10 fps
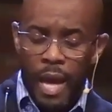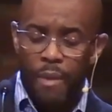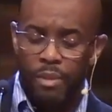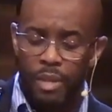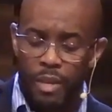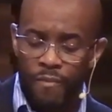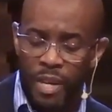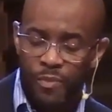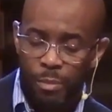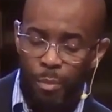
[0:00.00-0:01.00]
After the
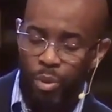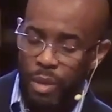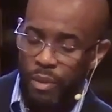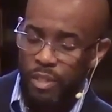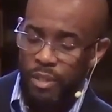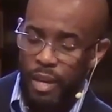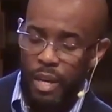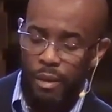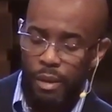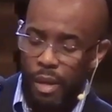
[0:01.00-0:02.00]
events from the previous
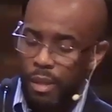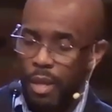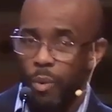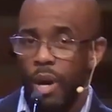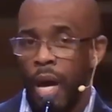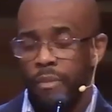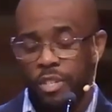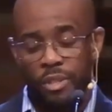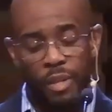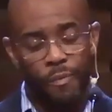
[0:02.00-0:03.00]
day, they were
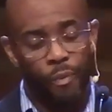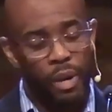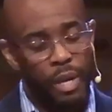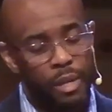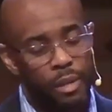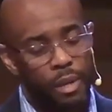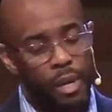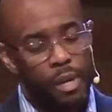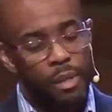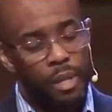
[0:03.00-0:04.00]
obviously afraid
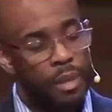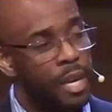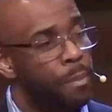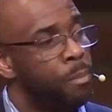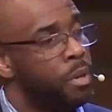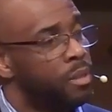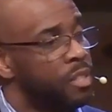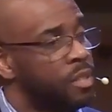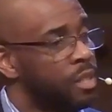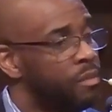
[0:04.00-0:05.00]
that they had put
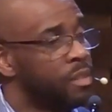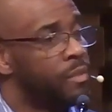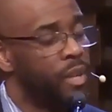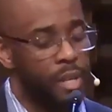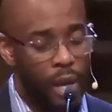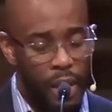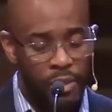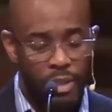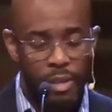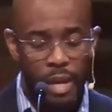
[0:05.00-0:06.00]
the Son of the living
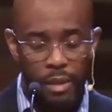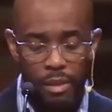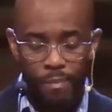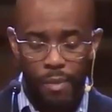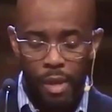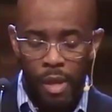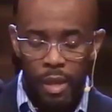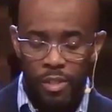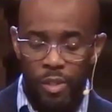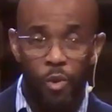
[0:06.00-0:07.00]
God to death
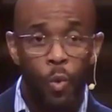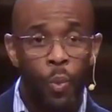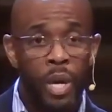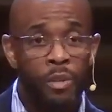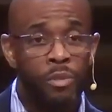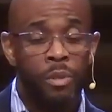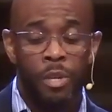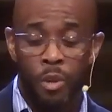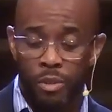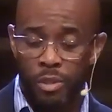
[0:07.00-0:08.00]
and sought a way to
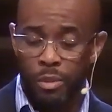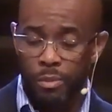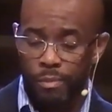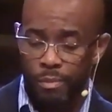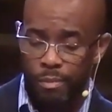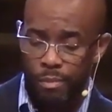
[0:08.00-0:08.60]
secure his tomb.